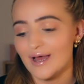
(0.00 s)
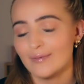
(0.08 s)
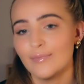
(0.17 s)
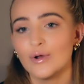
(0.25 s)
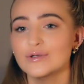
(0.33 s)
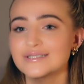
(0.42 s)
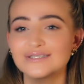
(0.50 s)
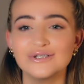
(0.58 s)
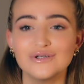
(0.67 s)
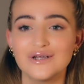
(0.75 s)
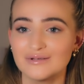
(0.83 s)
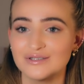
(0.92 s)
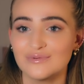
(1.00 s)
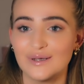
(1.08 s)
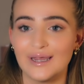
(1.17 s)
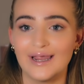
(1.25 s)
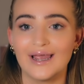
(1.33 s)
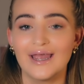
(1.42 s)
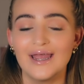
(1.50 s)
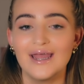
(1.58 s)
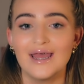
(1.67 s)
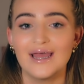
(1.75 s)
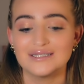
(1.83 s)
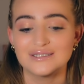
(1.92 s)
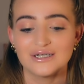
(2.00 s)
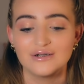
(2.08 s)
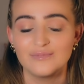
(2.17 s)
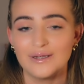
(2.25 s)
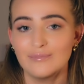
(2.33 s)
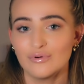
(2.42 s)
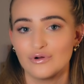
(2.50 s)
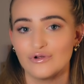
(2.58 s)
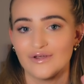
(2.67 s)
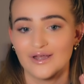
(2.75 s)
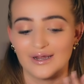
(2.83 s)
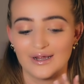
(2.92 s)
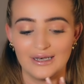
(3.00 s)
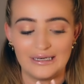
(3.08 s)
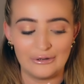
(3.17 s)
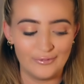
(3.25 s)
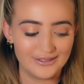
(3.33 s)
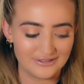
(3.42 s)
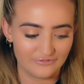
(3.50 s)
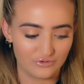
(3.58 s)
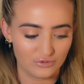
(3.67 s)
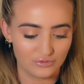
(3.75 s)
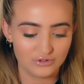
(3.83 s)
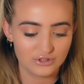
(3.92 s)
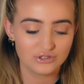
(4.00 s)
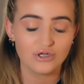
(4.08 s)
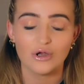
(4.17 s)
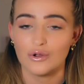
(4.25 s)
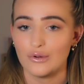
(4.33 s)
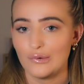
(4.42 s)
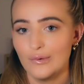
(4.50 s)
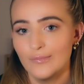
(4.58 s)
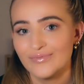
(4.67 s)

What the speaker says: and posting 2 times a week is going to be proving a little bit difficult. So